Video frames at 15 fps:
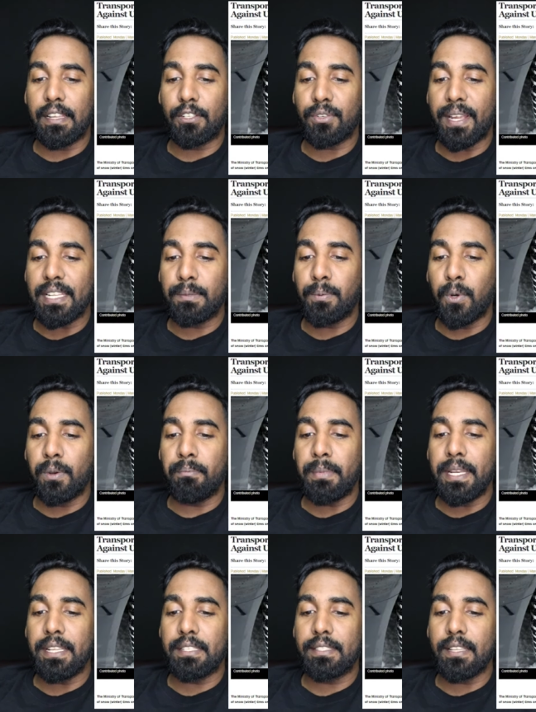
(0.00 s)
that Transport
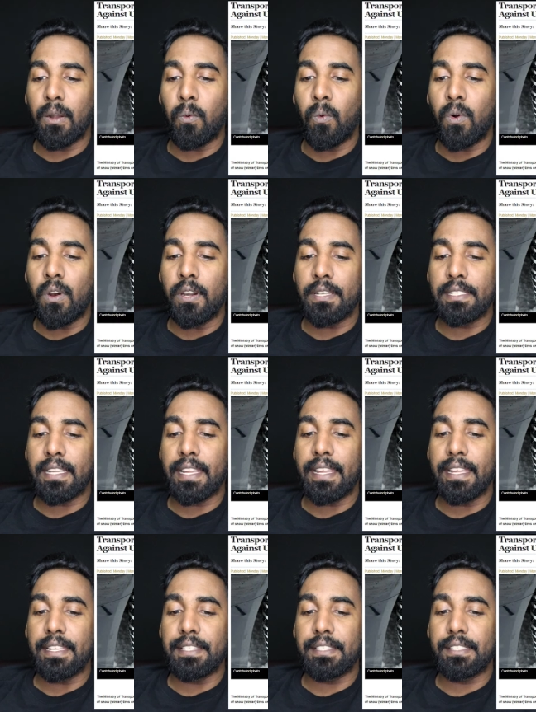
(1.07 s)
Minister warns
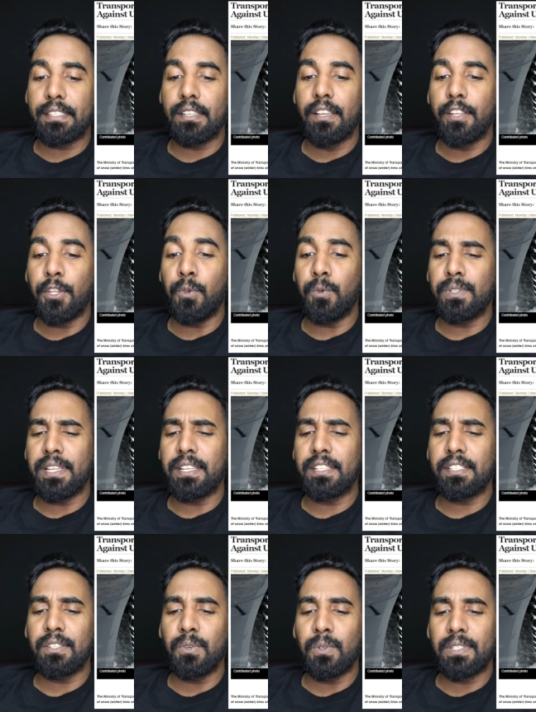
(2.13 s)
against using
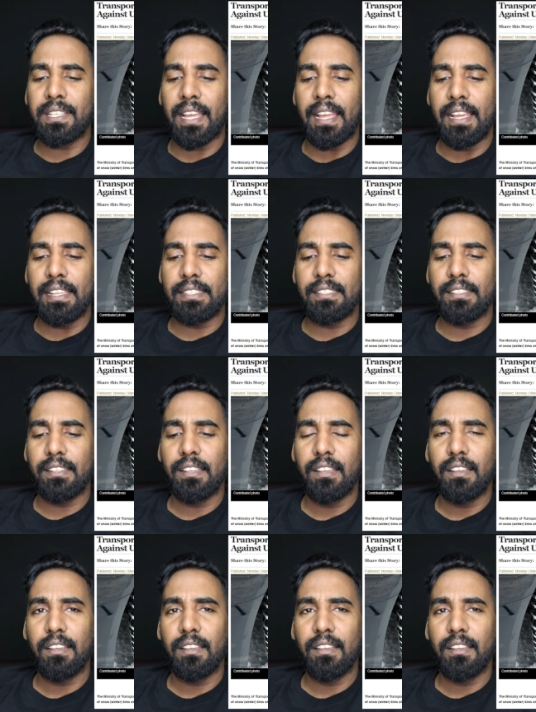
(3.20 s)
snow tires.